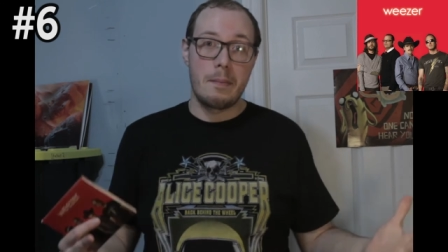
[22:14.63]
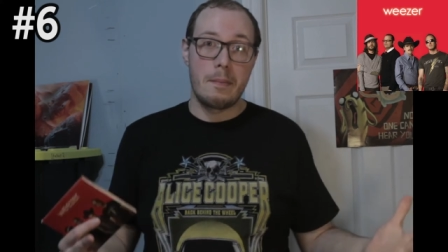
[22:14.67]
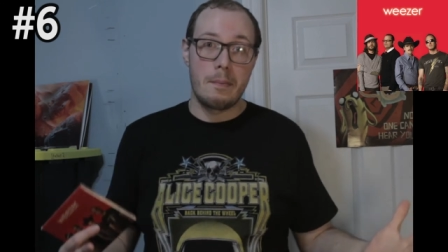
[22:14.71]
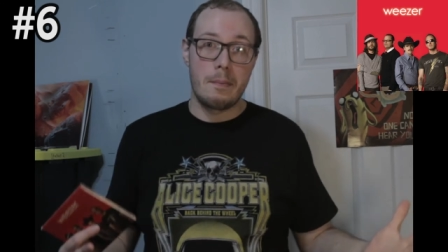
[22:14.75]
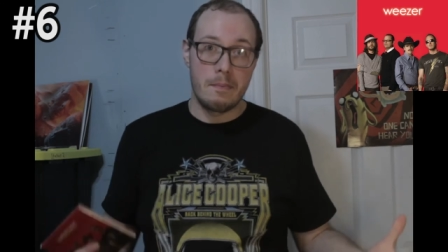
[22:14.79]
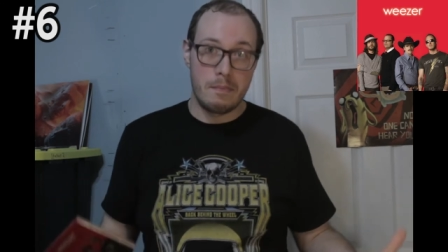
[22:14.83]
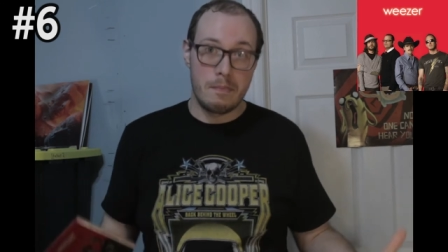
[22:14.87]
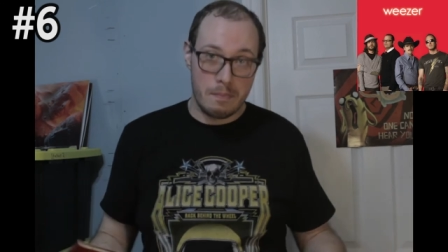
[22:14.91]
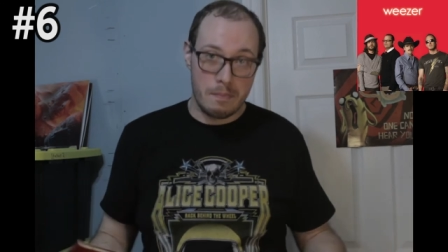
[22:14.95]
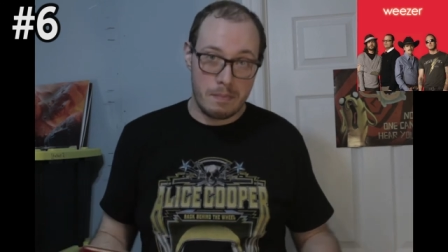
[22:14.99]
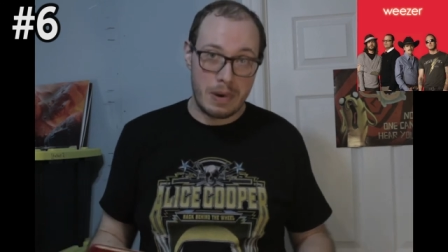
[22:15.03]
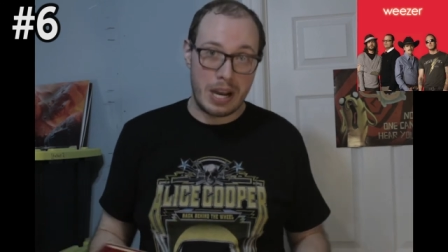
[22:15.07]

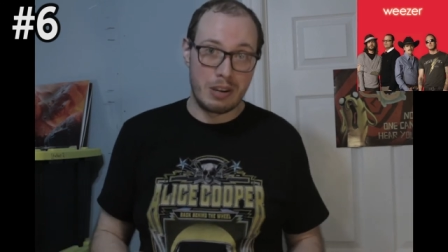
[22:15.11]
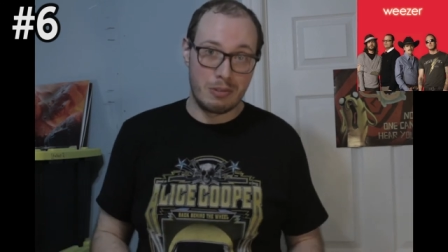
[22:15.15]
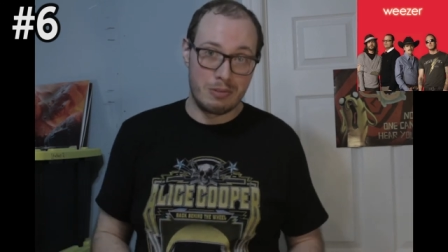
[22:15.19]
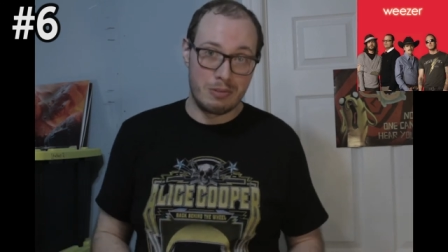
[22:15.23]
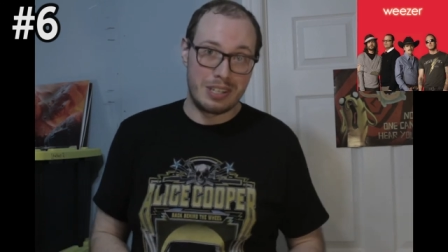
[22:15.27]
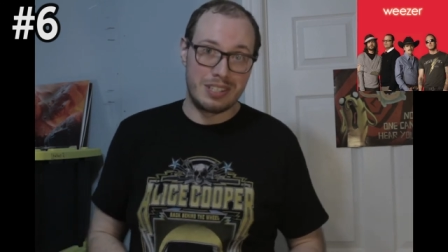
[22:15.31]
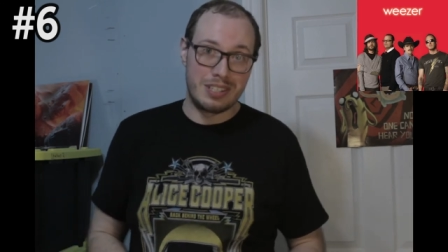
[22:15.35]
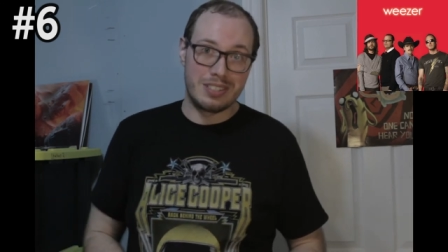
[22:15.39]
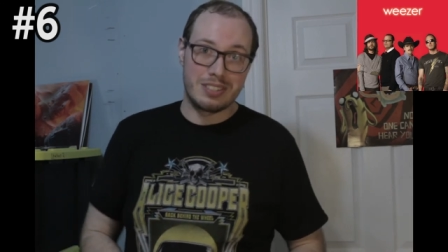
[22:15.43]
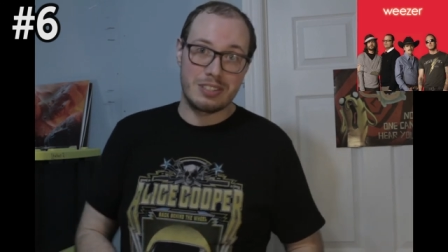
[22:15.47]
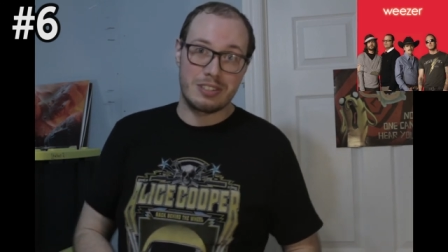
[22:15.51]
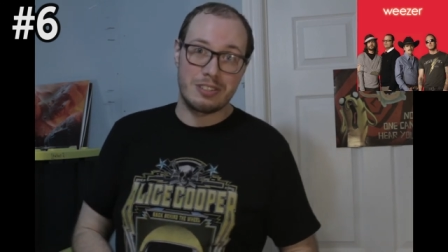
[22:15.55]
by
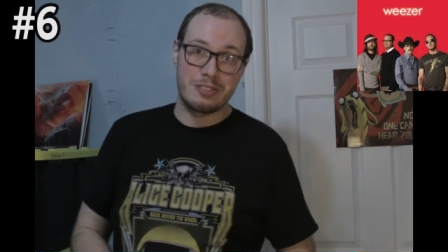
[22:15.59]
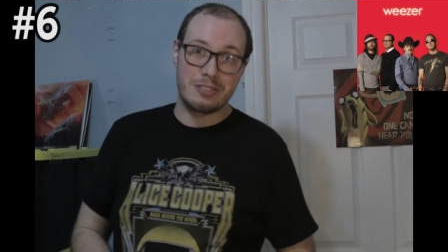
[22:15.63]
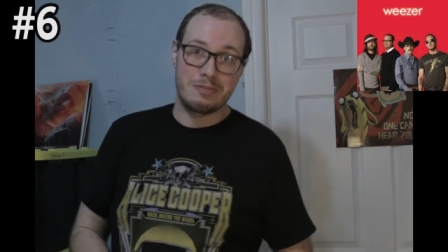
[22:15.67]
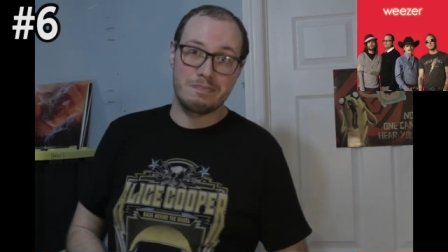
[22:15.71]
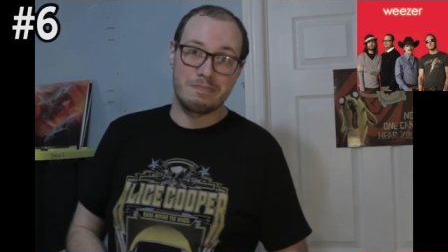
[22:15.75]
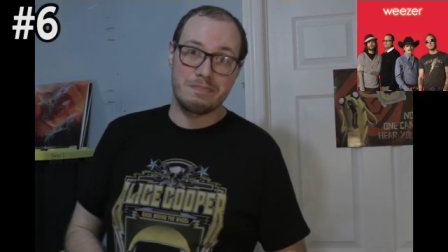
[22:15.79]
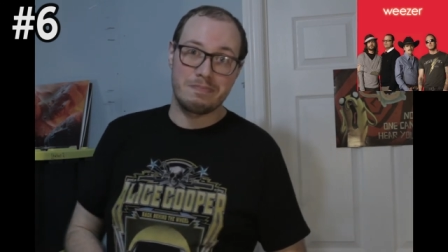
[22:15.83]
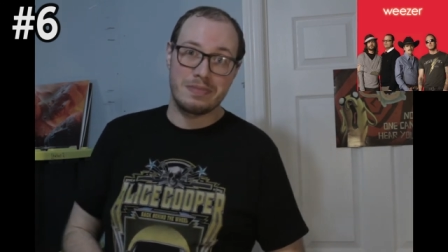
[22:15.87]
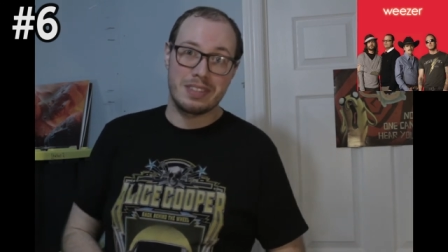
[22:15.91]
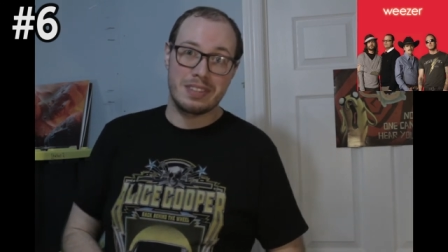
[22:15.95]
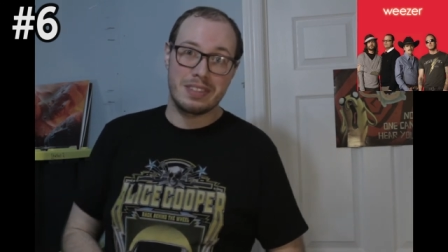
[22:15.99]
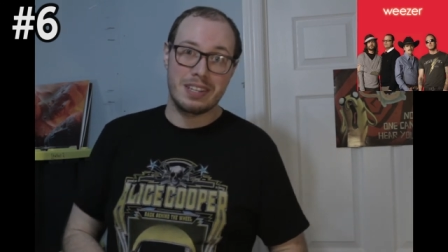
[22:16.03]
Weezer
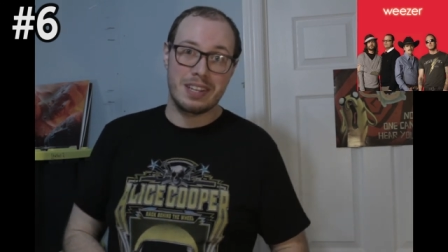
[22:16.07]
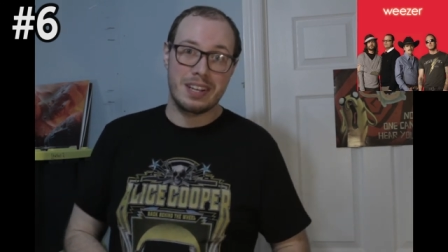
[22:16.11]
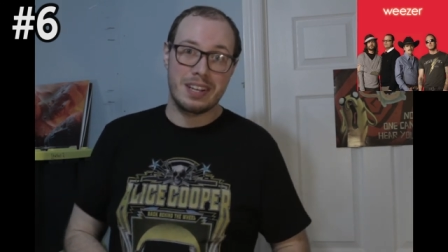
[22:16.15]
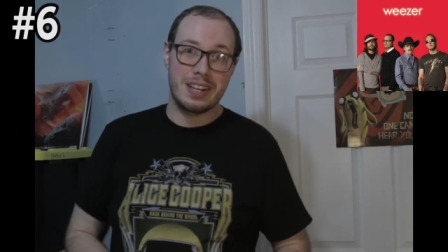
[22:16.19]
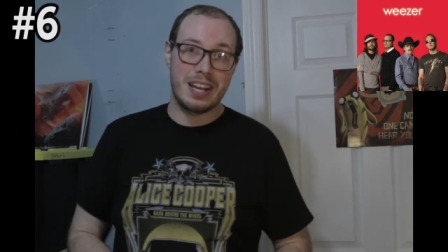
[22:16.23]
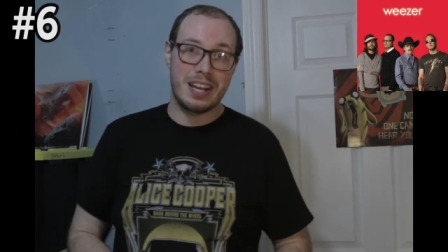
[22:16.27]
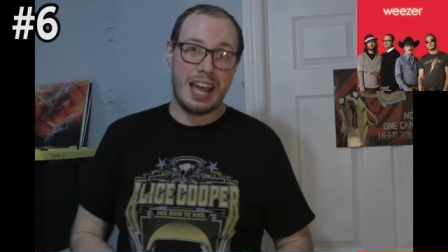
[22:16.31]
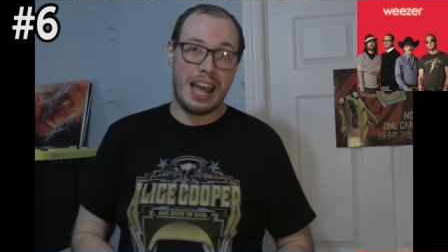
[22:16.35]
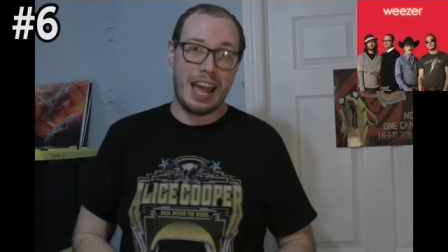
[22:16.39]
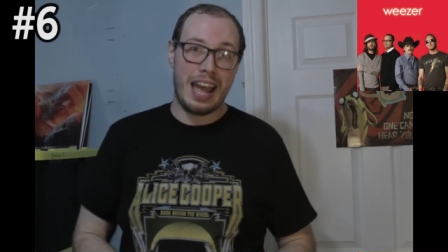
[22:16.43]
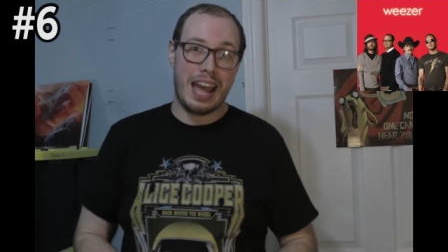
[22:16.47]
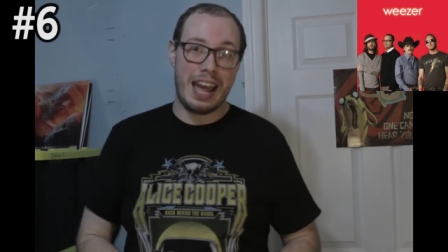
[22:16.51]

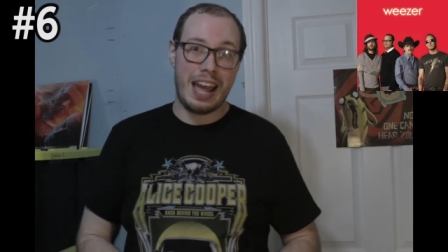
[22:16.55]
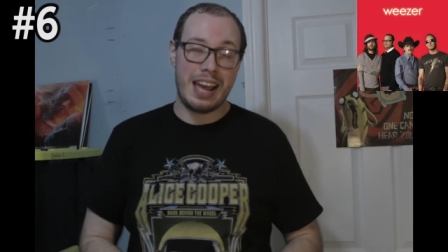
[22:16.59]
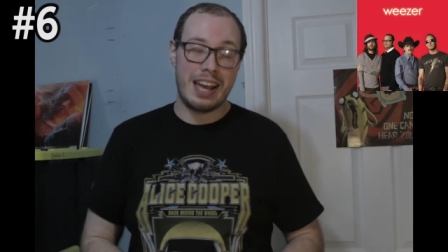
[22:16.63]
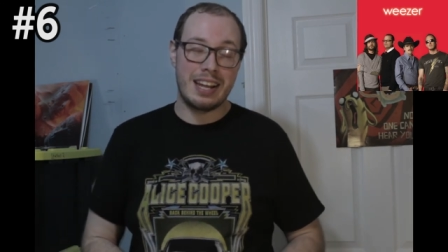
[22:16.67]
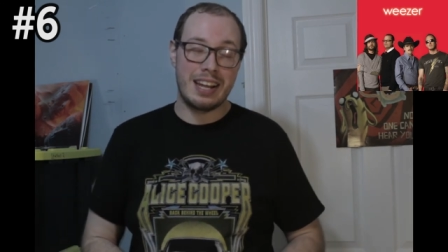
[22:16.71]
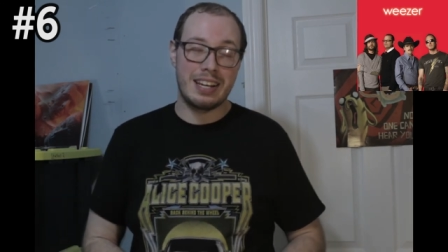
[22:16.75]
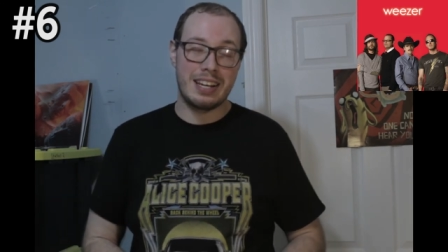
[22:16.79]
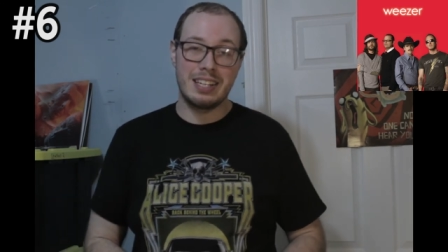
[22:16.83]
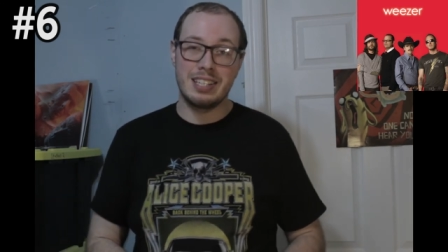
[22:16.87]
and